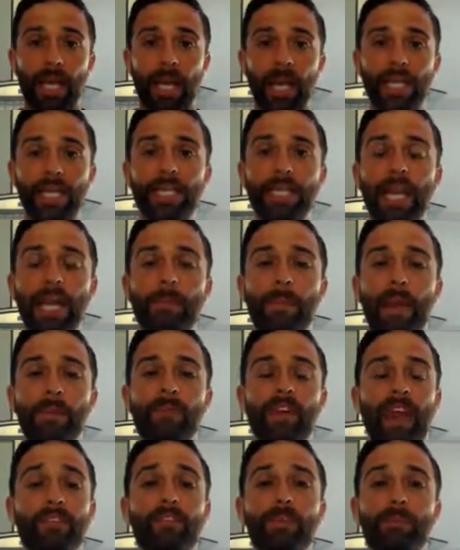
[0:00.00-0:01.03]
Anytime
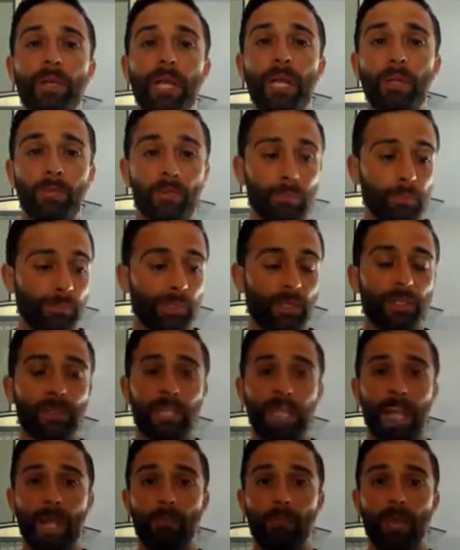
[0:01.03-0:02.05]
I've ever been able to build
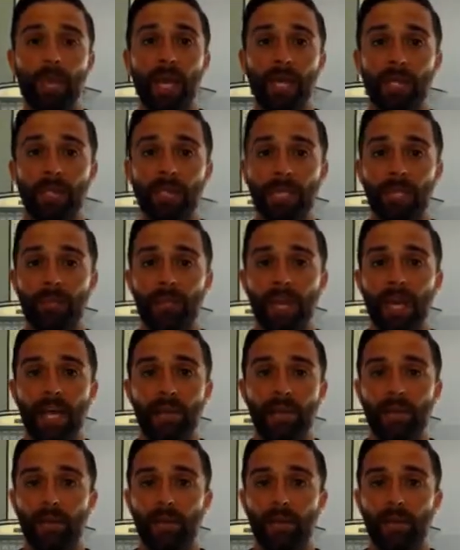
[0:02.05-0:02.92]
campaigns that have had,